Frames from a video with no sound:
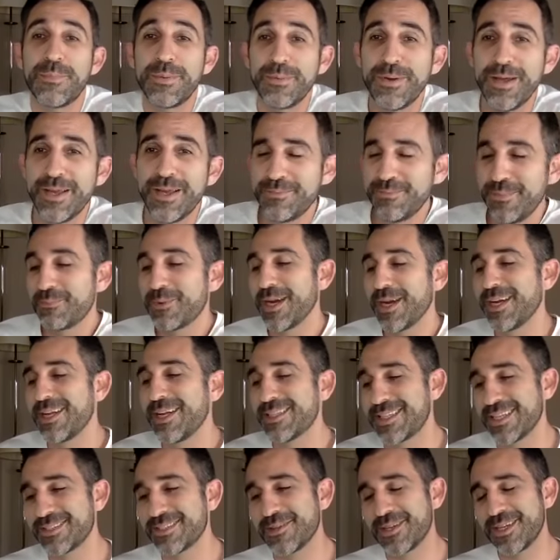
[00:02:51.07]
And Brandy
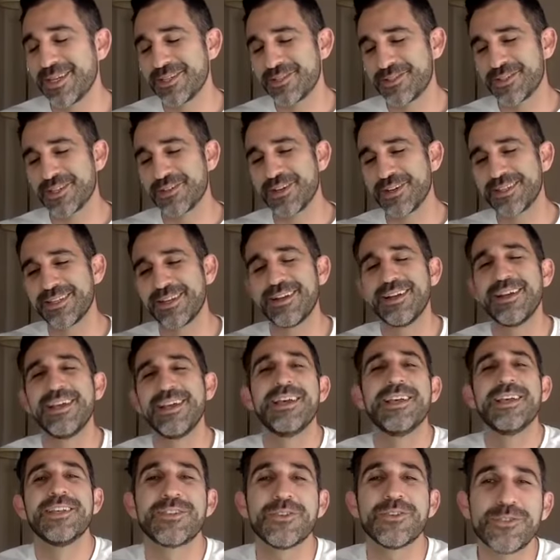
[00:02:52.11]
said something interesting right there.
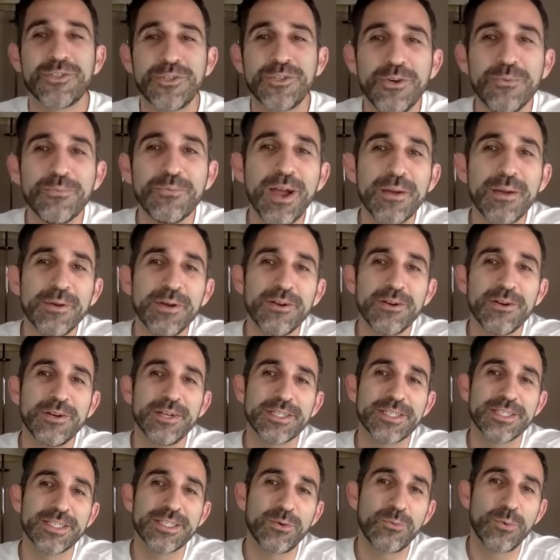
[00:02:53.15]
So 2 primary
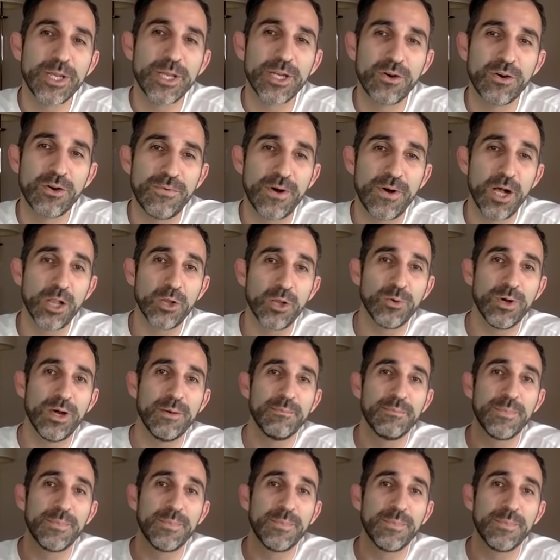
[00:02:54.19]
reasons that we don't follow up.